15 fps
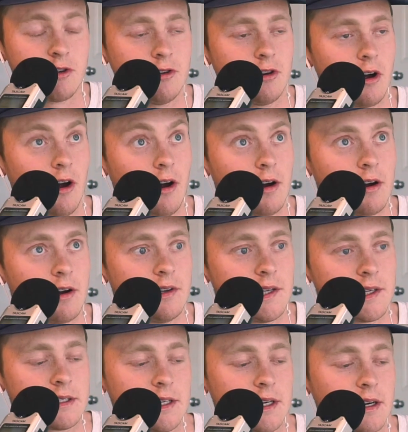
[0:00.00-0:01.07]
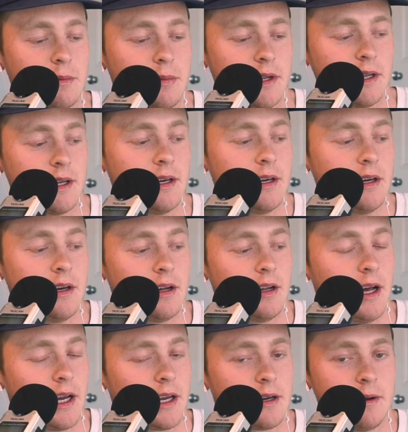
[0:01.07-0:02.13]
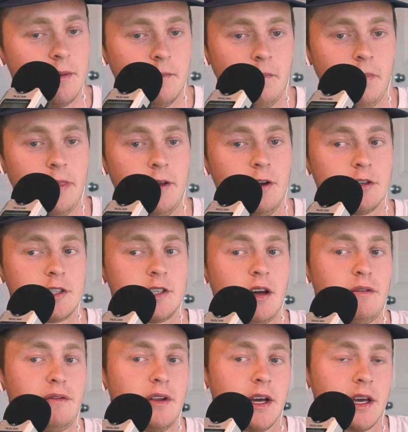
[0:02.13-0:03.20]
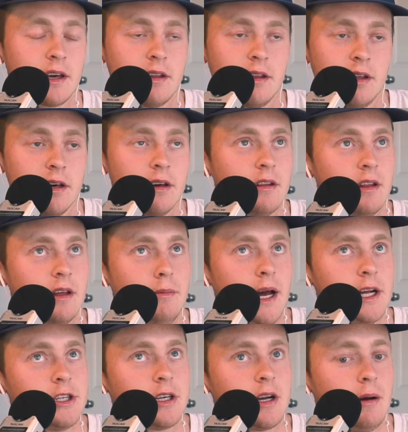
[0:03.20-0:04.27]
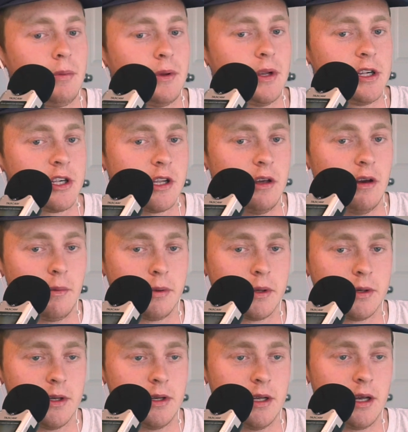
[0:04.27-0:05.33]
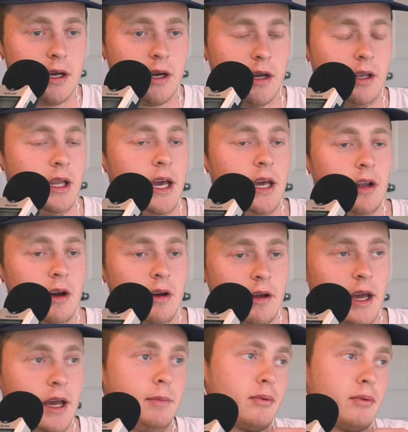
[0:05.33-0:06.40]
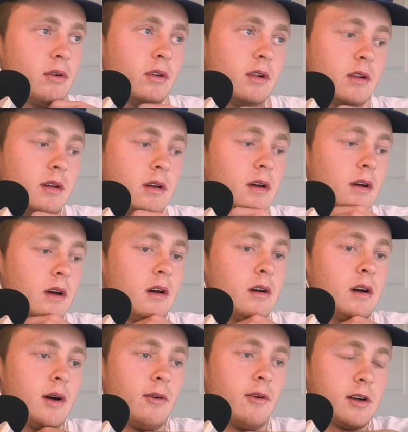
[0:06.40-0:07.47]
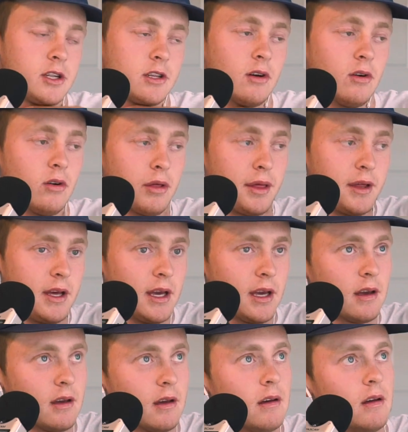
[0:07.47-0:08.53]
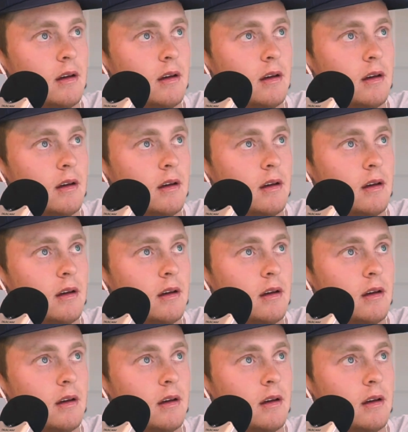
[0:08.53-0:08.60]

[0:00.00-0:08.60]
sure there are on TikTok, but like your stuff, like the magic compilation that you uploaded late April, I watched the whole thing,